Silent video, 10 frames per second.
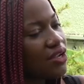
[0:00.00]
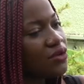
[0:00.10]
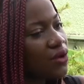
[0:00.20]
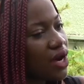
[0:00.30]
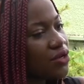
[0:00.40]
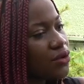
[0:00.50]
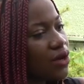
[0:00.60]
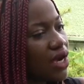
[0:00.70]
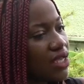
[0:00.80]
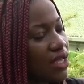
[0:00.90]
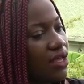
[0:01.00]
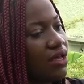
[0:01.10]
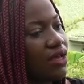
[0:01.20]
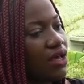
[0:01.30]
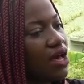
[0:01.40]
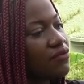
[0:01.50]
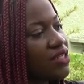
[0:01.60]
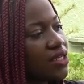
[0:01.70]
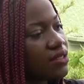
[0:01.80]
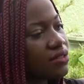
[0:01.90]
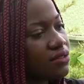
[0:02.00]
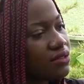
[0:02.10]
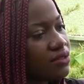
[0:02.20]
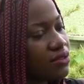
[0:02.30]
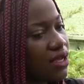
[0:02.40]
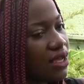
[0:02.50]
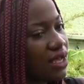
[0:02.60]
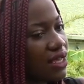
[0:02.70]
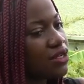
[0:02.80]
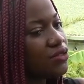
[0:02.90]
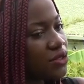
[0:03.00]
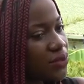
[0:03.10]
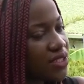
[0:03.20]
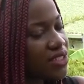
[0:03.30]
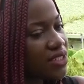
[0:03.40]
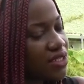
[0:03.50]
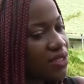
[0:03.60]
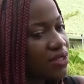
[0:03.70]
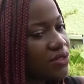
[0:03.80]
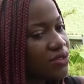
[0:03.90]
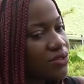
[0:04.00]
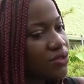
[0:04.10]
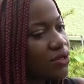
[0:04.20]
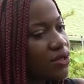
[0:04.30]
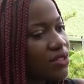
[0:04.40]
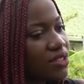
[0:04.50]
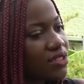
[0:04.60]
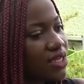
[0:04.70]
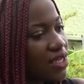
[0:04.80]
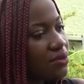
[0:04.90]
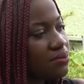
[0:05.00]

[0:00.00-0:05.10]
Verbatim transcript: I know I have it done. I can do it. So not all the time.